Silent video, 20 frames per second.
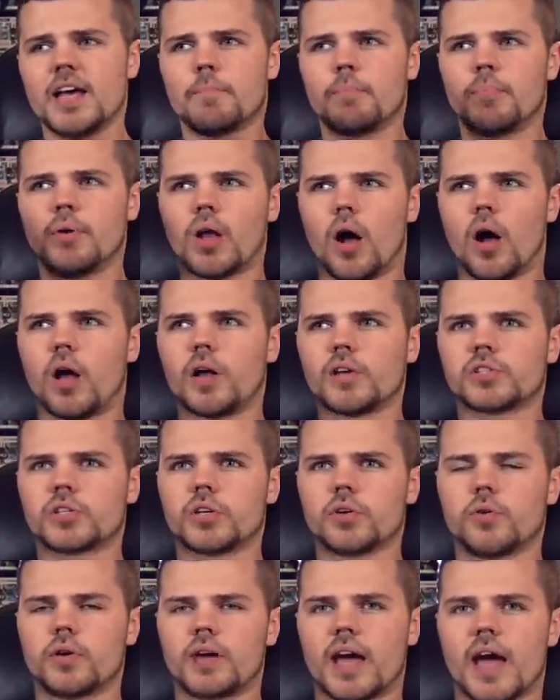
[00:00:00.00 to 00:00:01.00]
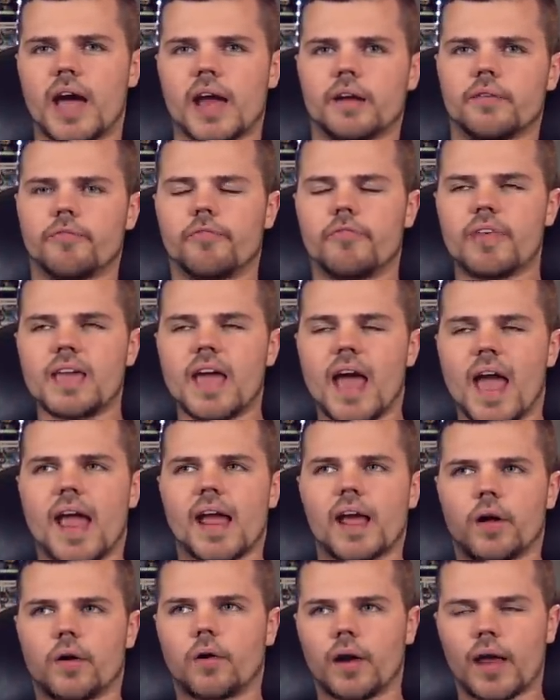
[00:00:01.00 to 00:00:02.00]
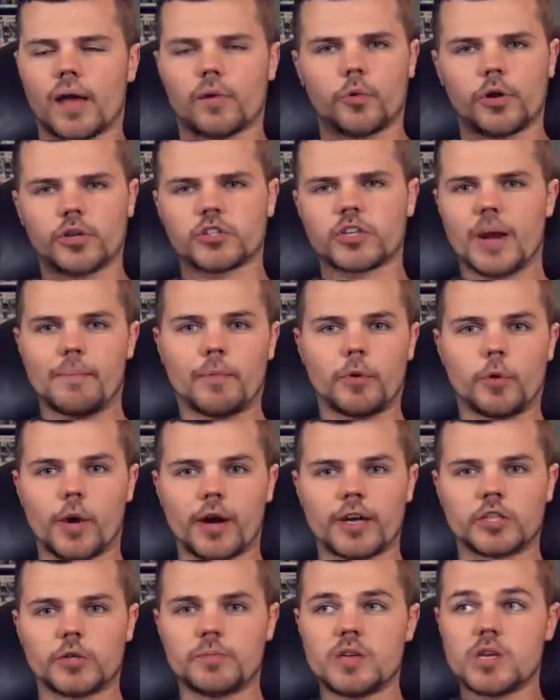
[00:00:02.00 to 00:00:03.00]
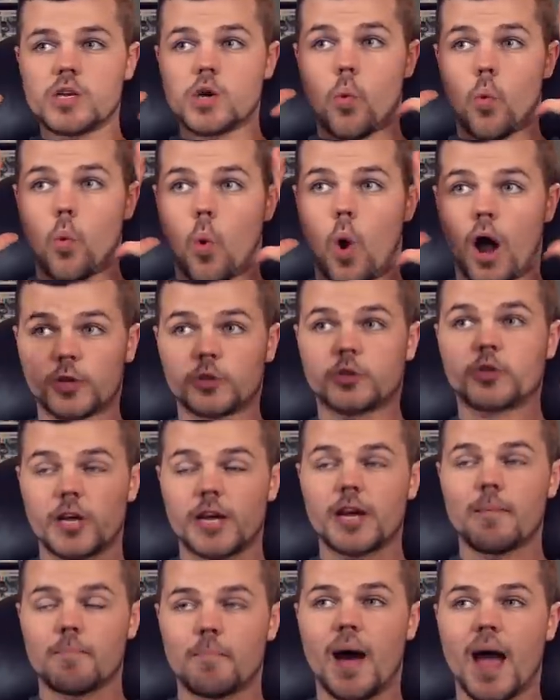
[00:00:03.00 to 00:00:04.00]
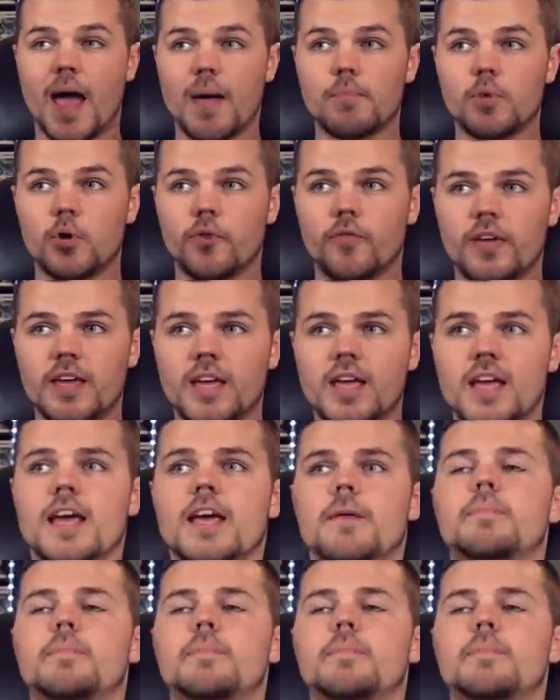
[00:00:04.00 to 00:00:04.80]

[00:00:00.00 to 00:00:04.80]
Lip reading: but also kind of the angle at which I'm going to be watching my movie.